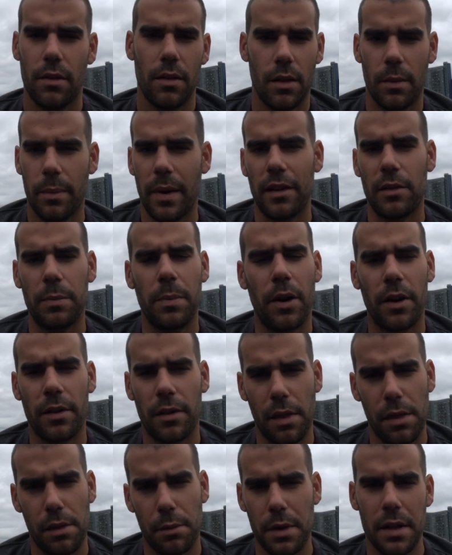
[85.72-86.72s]
the best part
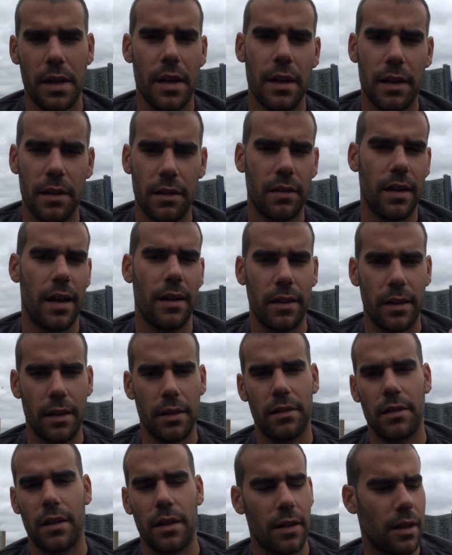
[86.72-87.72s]
of 3 days, Saturday,
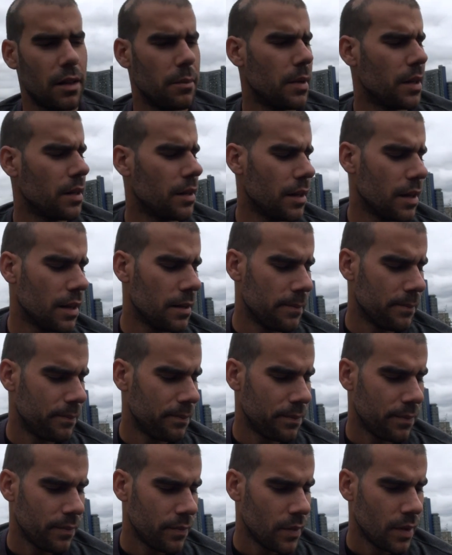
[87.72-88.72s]
Sunday, Monday,
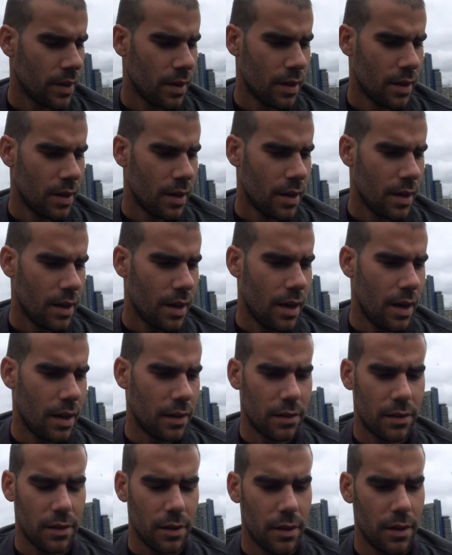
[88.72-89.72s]
I
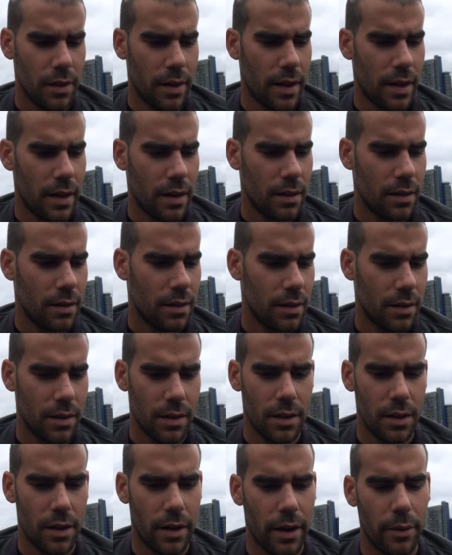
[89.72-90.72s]
saw that,
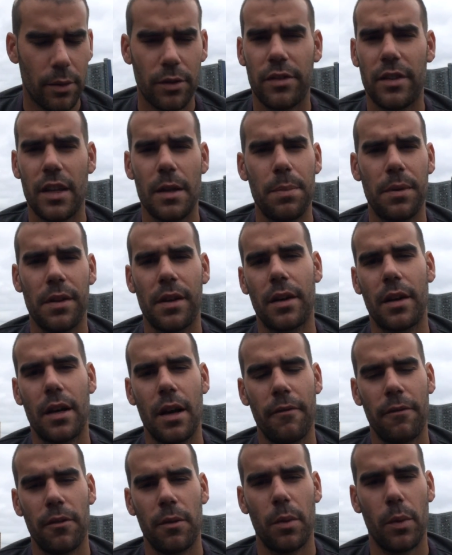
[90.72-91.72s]
I was deeply
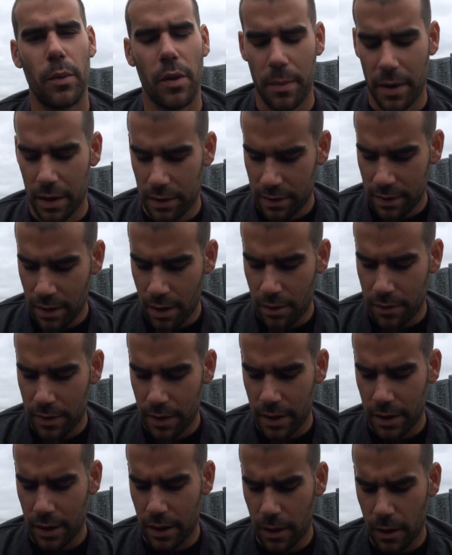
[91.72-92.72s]
uncomfortable with myself. I
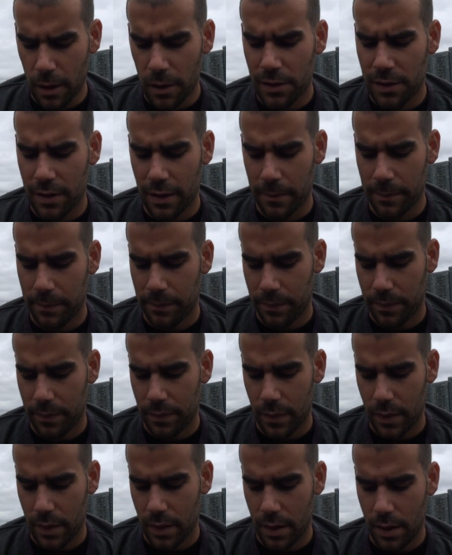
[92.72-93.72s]
kind of lost it
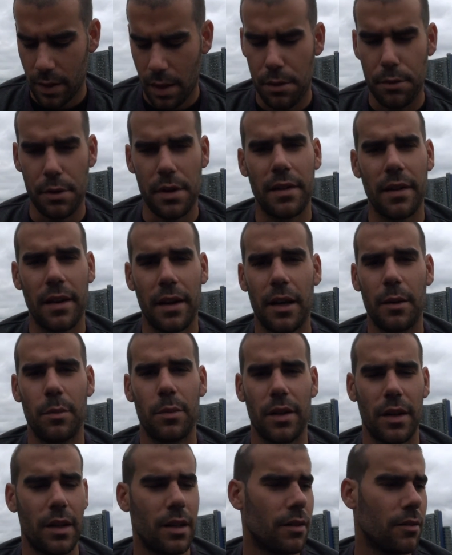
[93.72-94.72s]
3
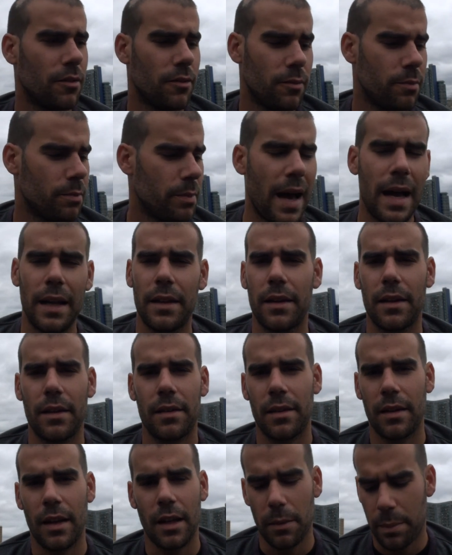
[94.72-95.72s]
times. I kind of
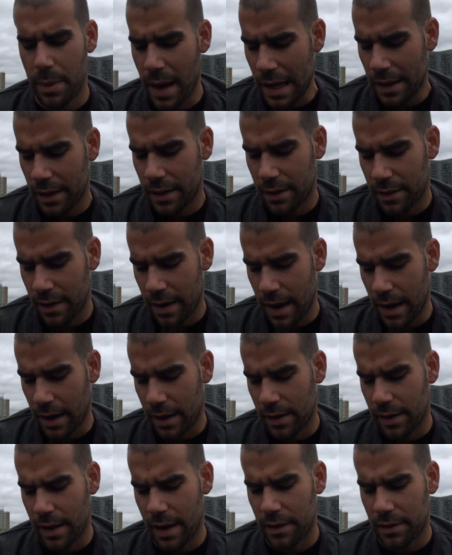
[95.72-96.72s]
panicked and had a panic attack
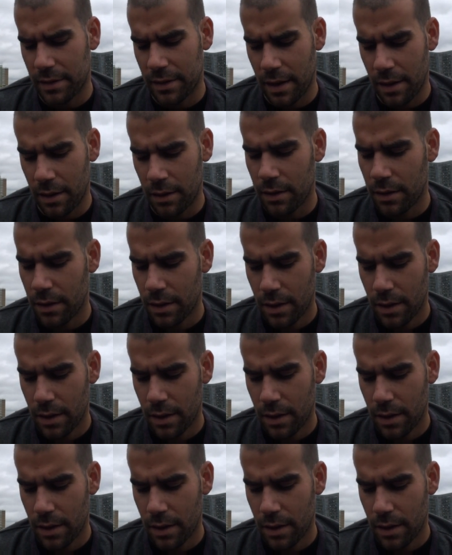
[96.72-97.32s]
in that cell,